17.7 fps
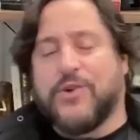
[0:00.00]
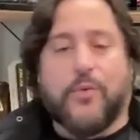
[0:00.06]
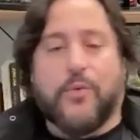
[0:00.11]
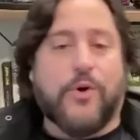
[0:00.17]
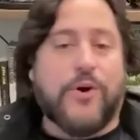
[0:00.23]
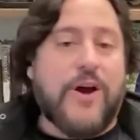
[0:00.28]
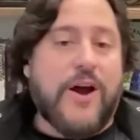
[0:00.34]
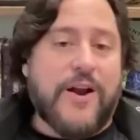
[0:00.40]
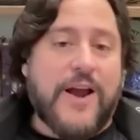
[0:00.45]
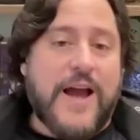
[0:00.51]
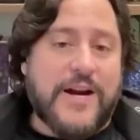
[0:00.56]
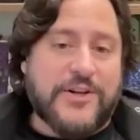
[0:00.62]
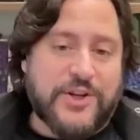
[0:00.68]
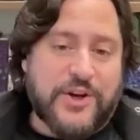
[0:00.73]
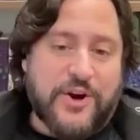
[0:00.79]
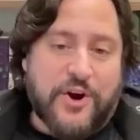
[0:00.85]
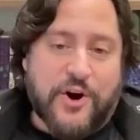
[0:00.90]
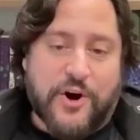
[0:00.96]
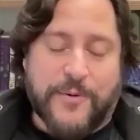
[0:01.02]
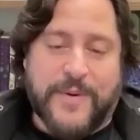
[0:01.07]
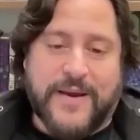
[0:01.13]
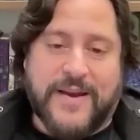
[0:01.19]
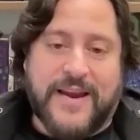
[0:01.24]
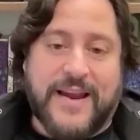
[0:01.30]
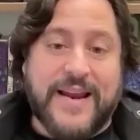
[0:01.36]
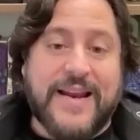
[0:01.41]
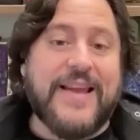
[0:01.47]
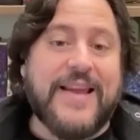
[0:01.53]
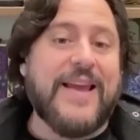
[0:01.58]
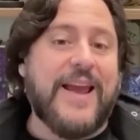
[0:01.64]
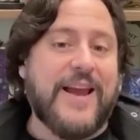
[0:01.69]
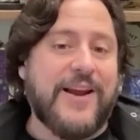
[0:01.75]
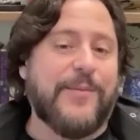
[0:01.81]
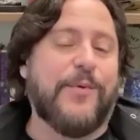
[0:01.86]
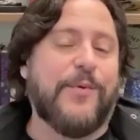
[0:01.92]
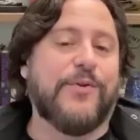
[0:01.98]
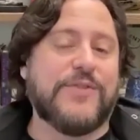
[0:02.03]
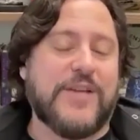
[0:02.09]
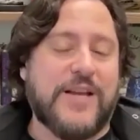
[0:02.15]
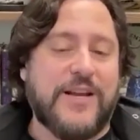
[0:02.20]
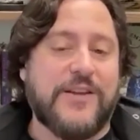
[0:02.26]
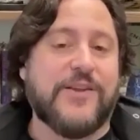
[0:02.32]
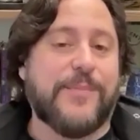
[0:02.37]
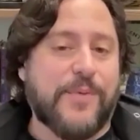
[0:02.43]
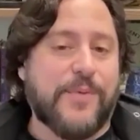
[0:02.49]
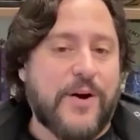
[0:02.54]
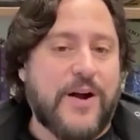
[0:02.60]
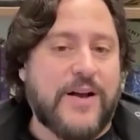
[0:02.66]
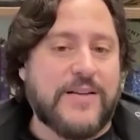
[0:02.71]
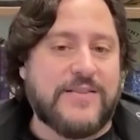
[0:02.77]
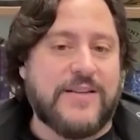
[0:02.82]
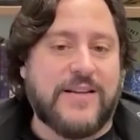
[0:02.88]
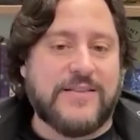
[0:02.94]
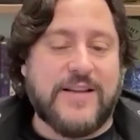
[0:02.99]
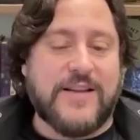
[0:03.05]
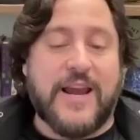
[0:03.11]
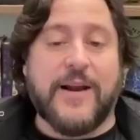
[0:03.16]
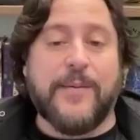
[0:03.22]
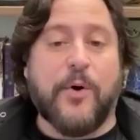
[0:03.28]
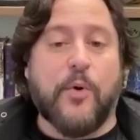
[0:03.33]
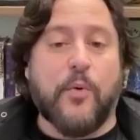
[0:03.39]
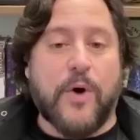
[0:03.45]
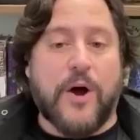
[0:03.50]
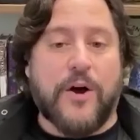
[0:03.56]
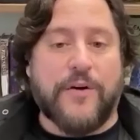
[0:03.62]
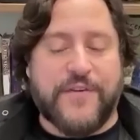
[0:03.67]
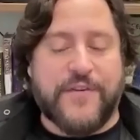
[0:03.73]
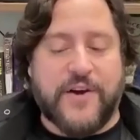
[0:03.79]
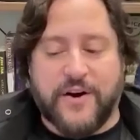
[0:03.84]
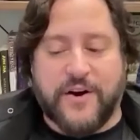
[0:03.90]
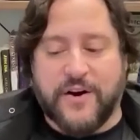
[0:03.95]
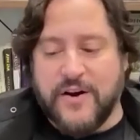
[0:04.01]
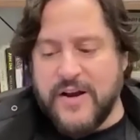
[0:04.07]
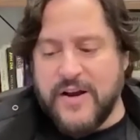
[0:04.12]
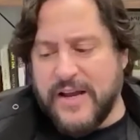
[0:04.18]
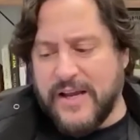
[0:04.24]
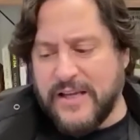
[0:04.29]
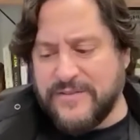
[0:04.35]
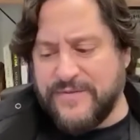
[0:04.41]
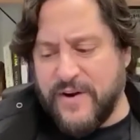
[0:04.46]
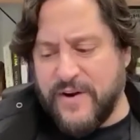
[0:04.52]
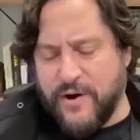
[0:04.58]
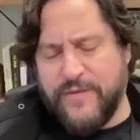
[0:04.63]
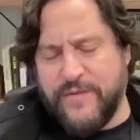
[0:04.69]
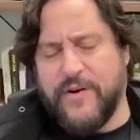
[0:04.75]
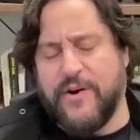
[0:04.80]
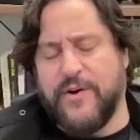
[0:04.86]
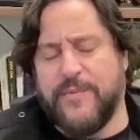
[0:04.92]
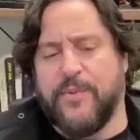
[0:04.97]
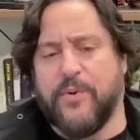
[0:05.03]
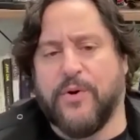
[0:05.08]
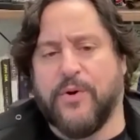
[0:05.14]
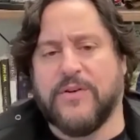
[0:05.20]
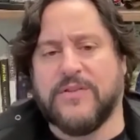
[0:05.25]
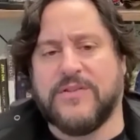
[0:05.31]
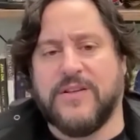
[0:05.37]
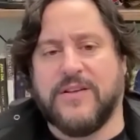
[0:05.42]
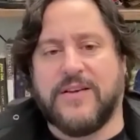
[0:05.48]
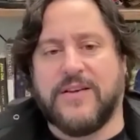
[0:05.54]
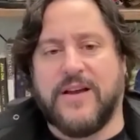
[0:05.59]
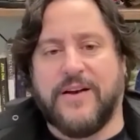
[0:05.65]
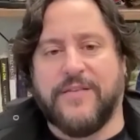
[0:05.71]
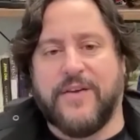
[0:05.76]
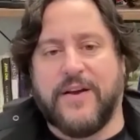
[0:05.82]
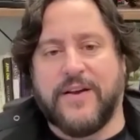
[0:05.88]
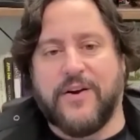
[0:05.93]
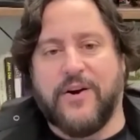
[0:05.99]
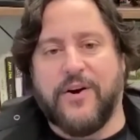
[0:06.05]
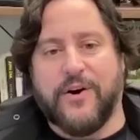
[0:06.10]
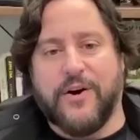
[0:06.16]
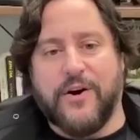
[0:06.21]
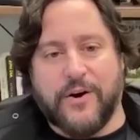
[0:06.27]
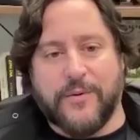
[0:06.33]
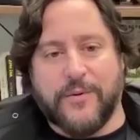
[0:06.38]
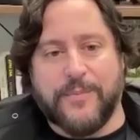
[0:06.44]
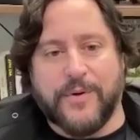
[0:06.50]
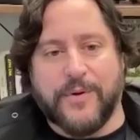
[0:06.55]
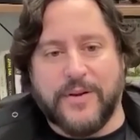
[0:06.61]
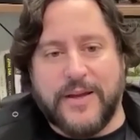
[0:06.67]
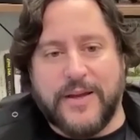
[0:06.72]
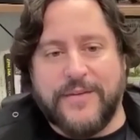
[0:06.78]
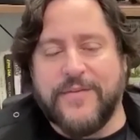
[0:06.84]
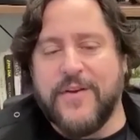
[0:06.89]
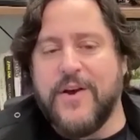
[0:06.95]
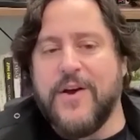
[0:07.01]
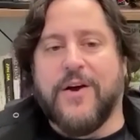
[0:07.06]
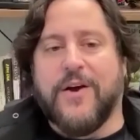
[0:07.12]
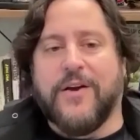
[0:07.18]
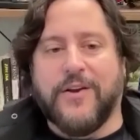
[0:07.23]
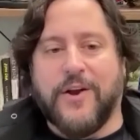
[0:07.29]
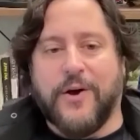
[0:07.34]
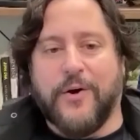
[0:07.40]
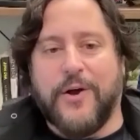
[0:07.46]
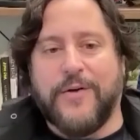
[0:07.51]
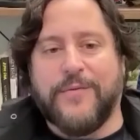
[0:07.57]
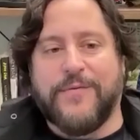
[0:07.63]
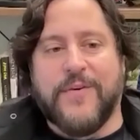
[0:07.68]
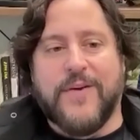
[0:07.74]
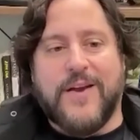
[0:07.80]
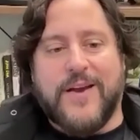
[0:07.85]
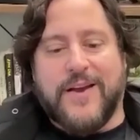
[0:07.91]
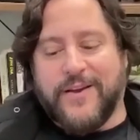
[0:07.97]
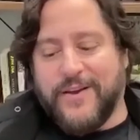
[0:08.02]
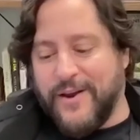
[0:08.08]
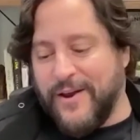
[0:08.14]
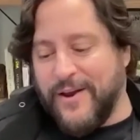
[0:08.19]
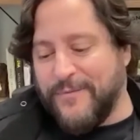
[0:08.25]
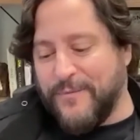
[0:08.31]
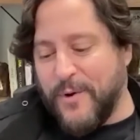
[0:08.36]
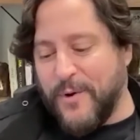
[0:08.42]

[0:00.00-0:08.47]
we're not actually harming any animals in the process. Animal welfare is very, very important to kind of like our belief. If we